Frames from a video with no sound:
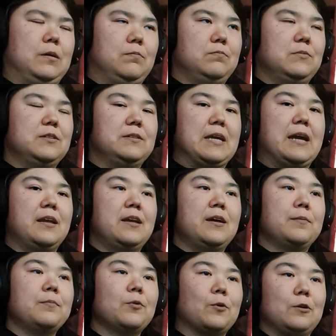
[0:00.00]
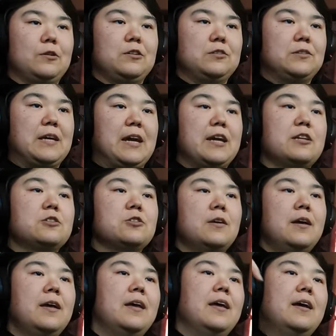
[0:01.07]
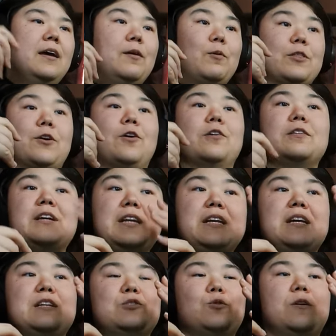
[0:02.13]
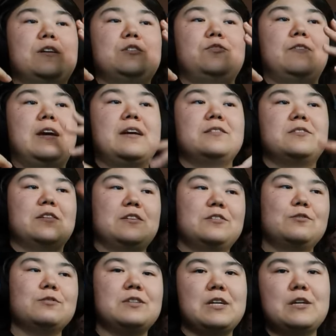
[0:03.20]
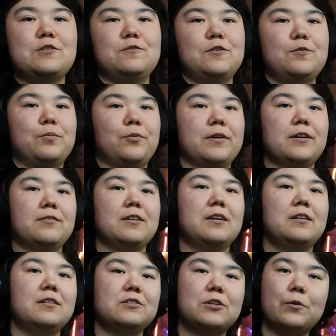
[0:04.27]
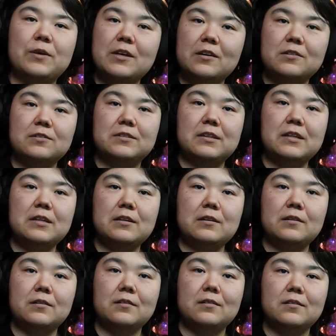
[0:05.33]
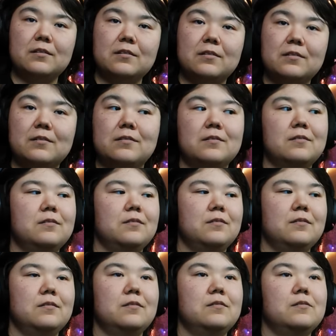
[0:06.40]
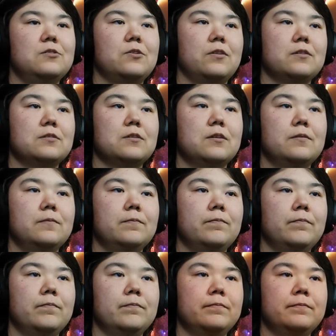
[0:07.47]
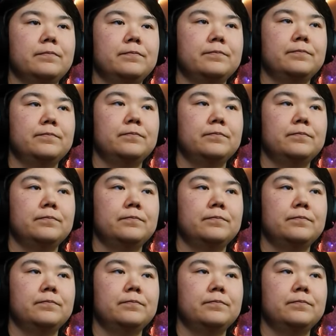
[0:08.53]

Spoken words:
stadium or the stage, with her leaning in toward his face. So this was his viewpoint of it. And so he could see Solas. Okay,